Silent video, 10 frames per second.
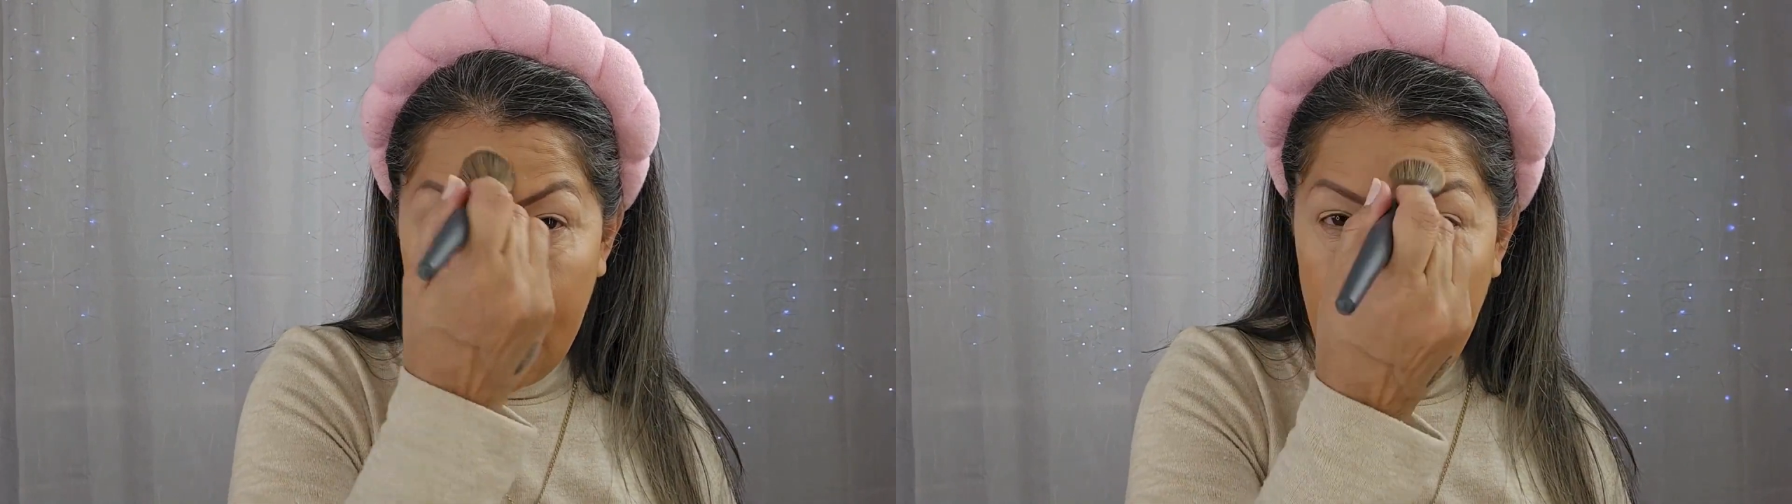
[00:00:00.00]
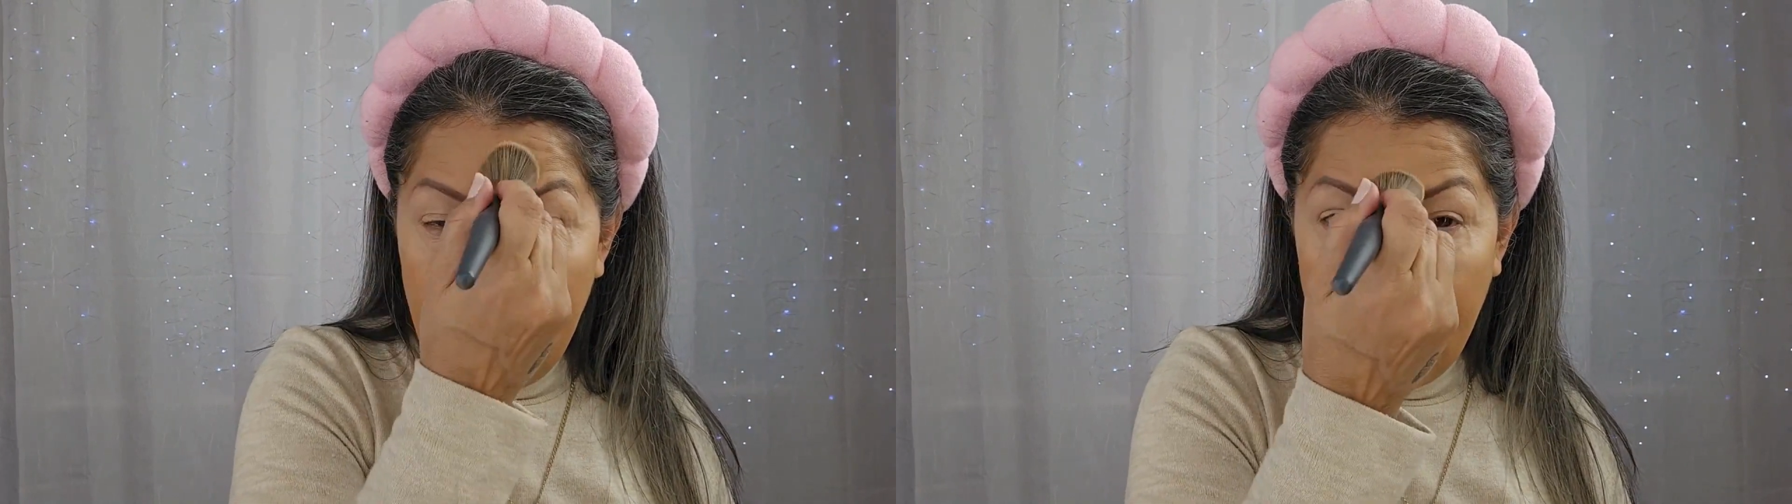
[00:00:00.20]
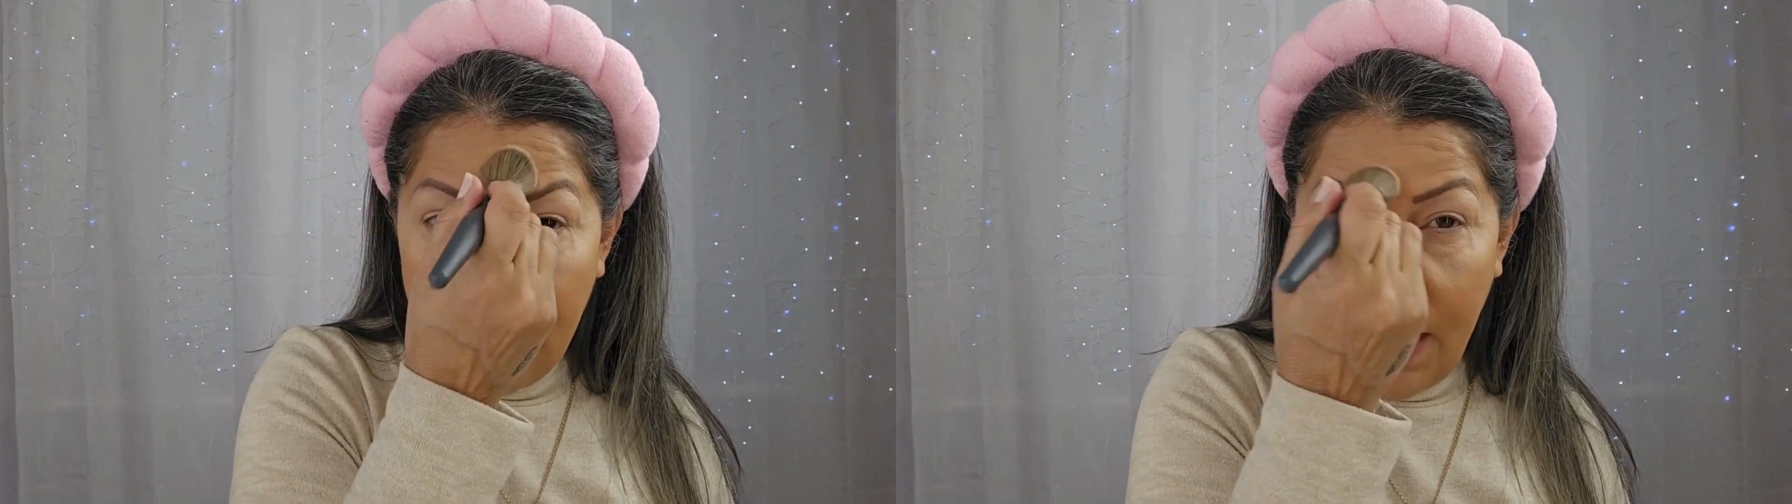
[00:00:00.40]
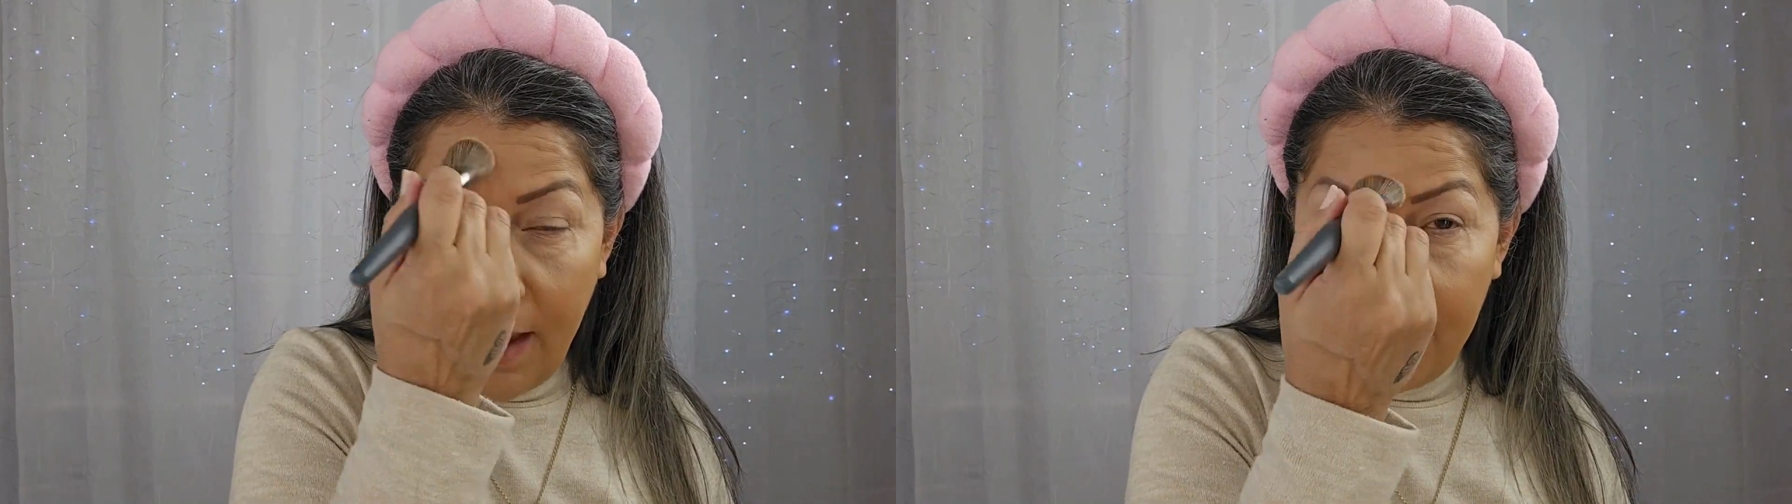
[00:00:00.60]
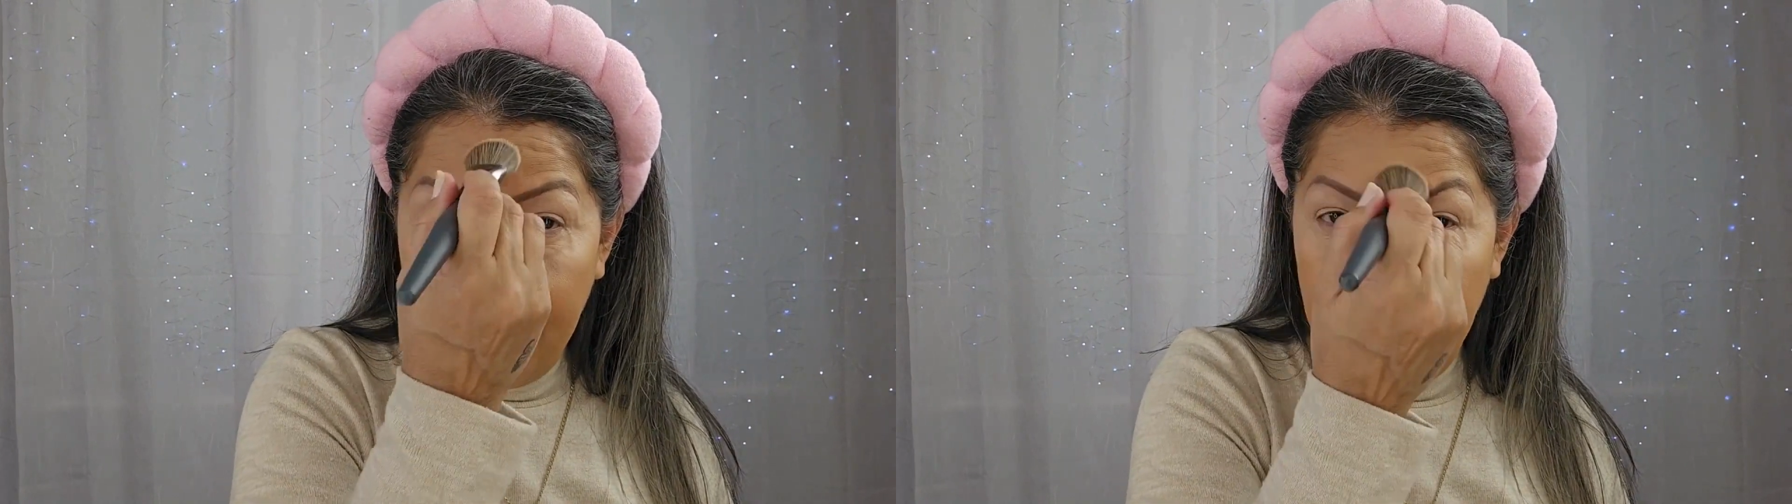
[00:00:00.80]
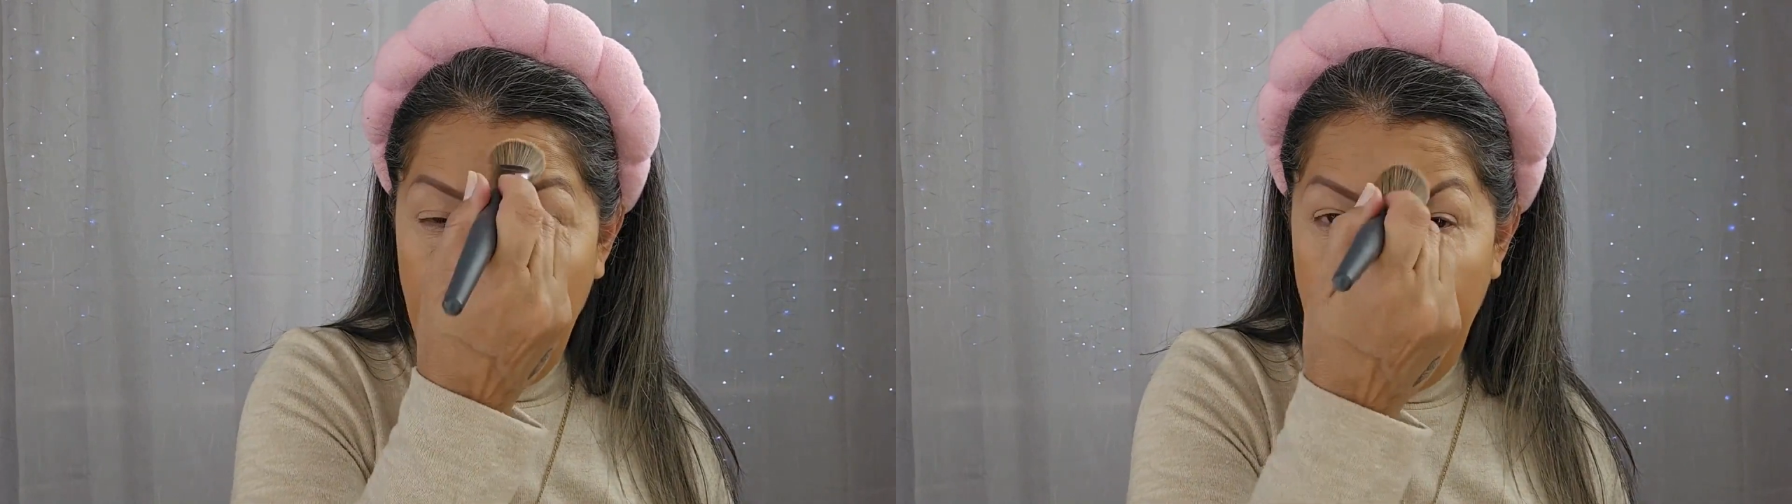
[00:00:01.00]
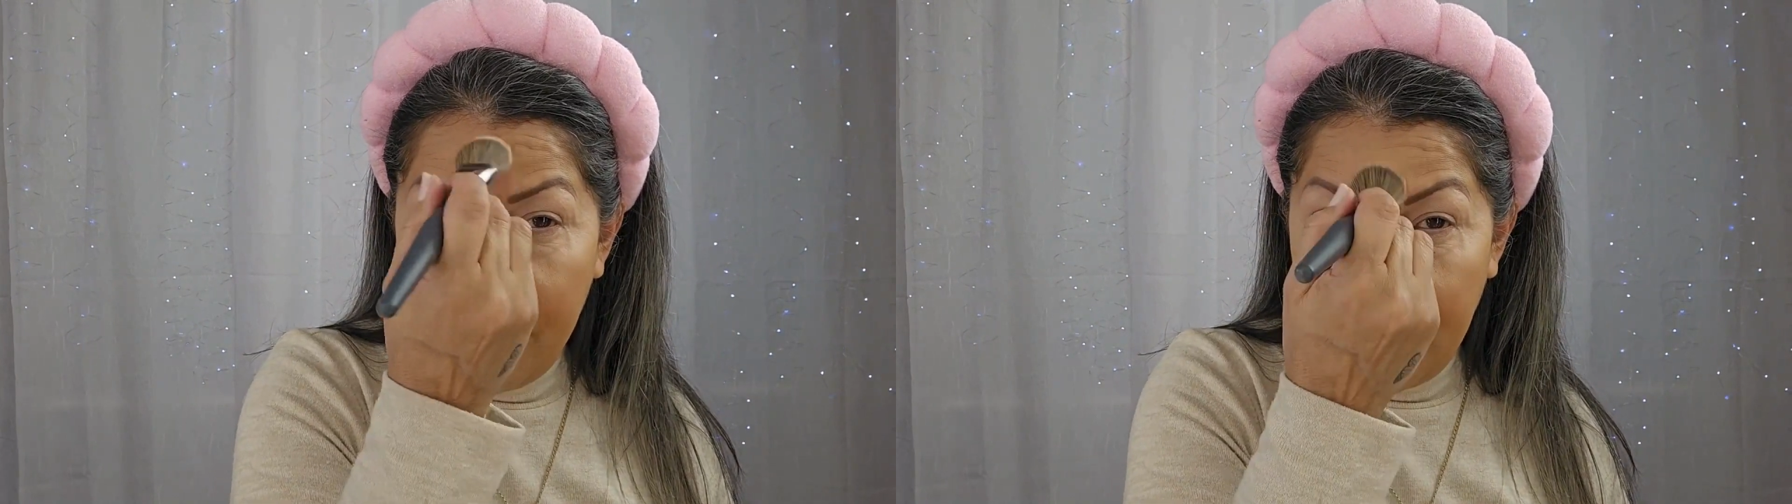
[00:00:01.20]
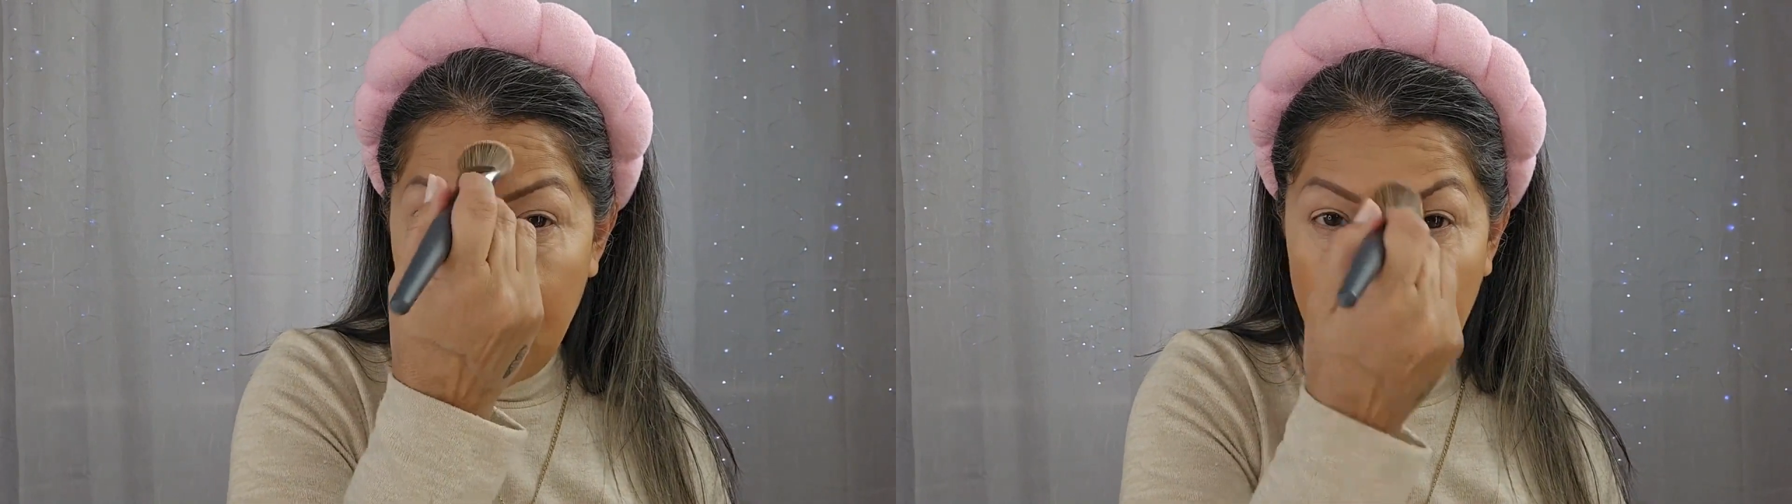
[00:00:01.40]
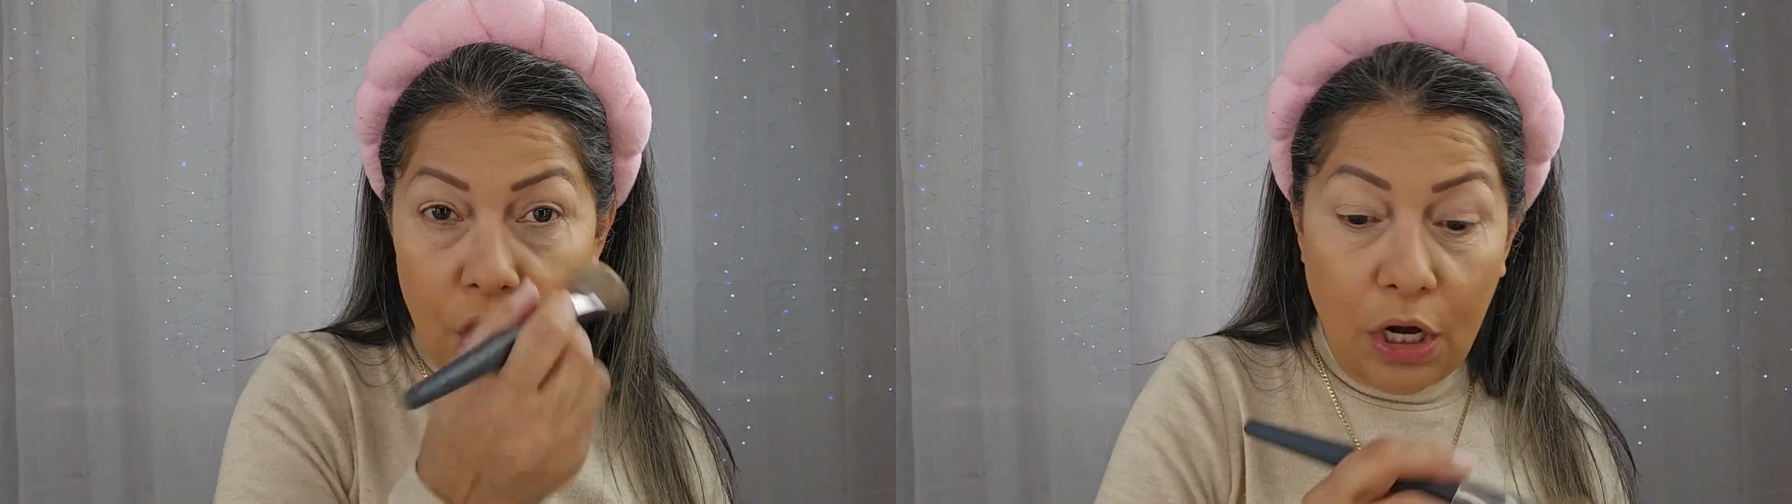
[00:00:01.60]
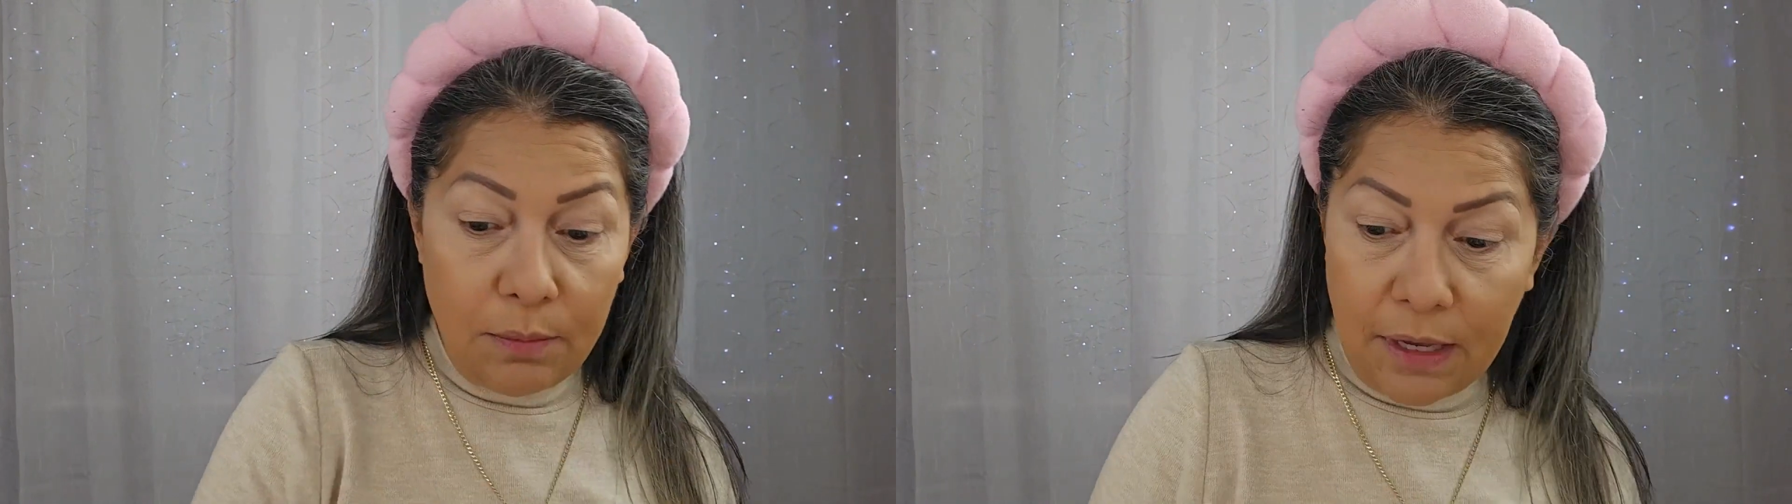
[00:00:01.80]
look half as good
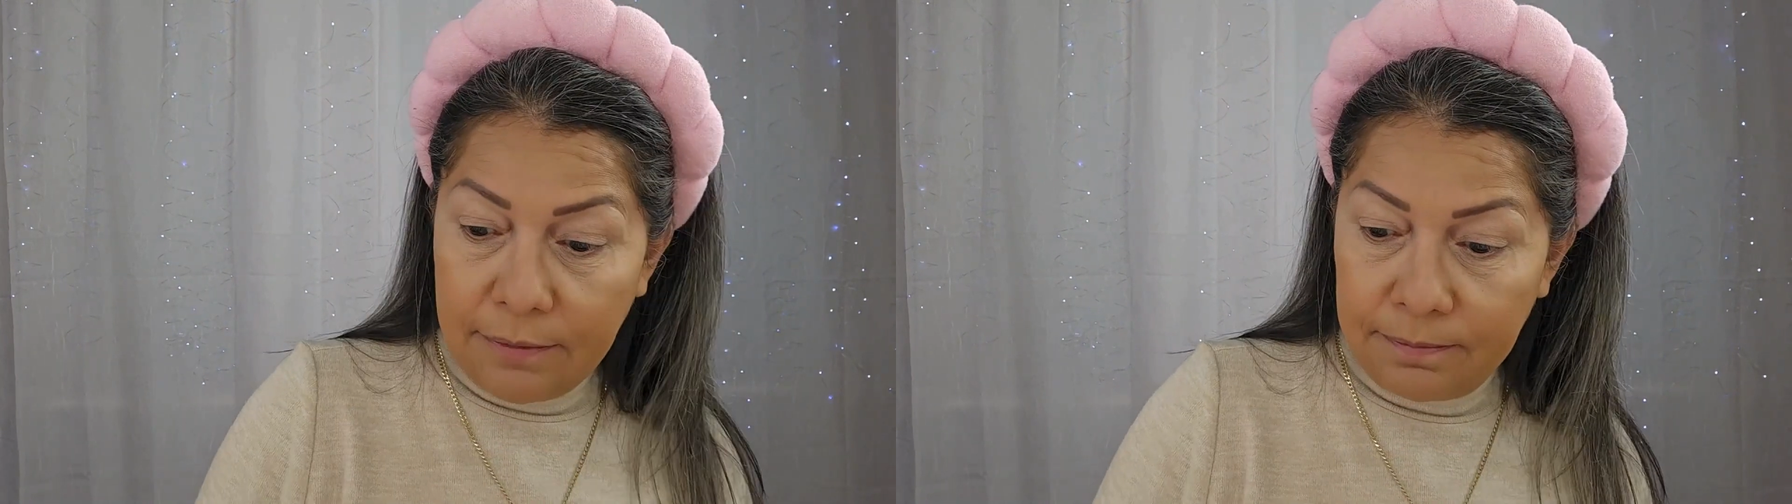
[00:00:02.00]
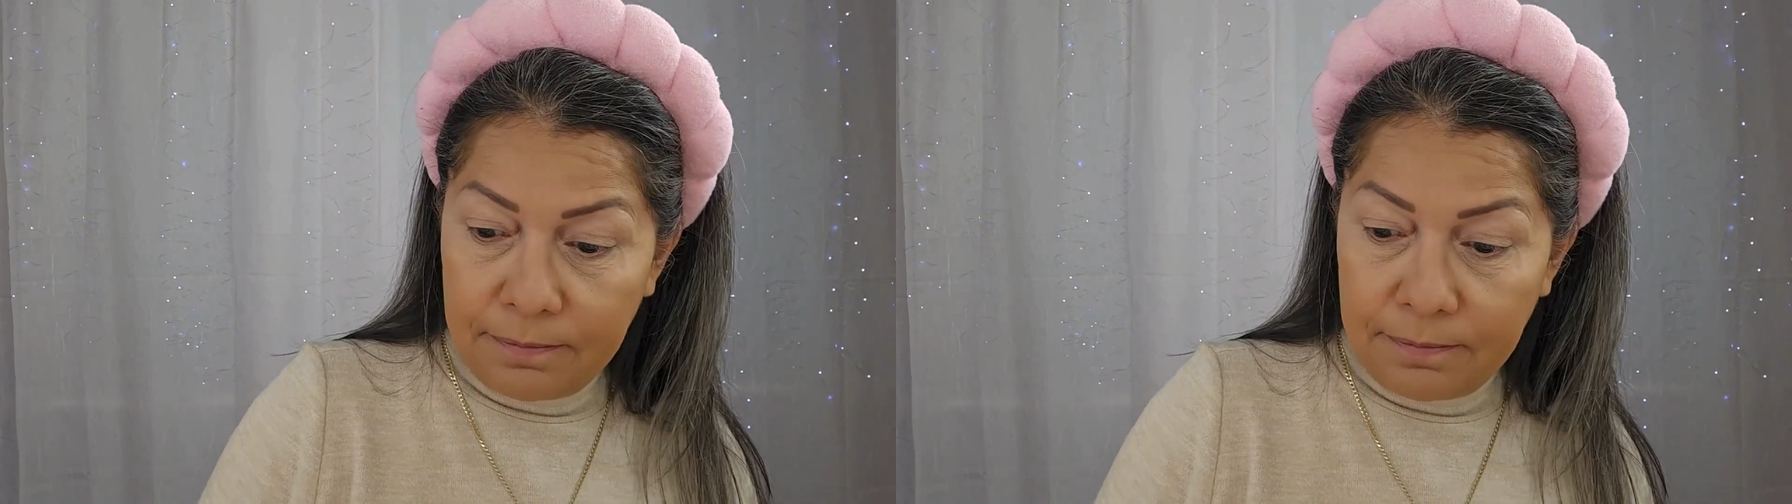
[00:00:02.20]
on me.